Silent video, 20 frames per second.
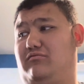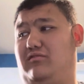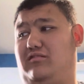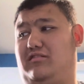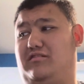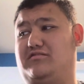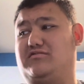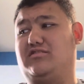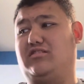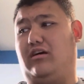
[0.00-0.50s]
We're going
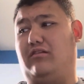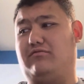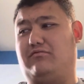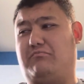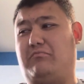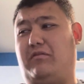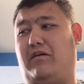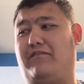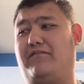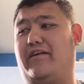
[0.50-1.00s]
to start with
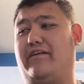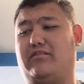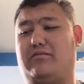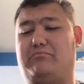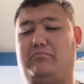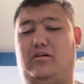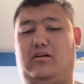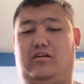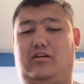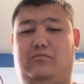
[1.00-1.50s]
my favorite
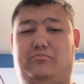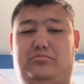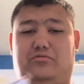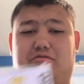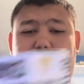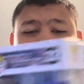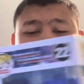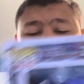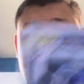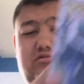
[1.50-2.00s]
Pop,
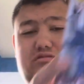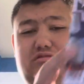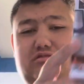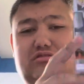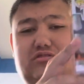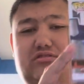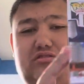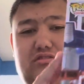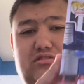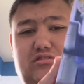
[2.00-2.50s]

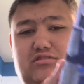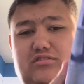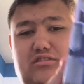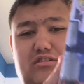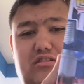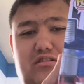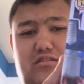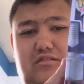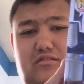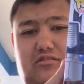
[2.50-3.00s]

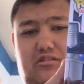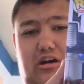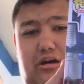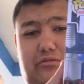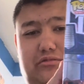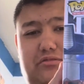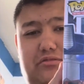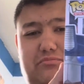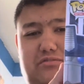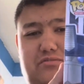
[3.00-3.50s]

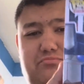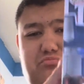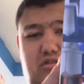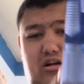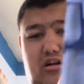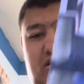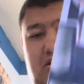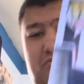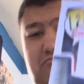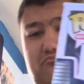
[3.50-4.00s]
Optimus
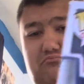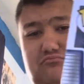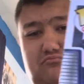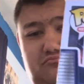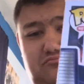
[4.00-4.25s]
Prime.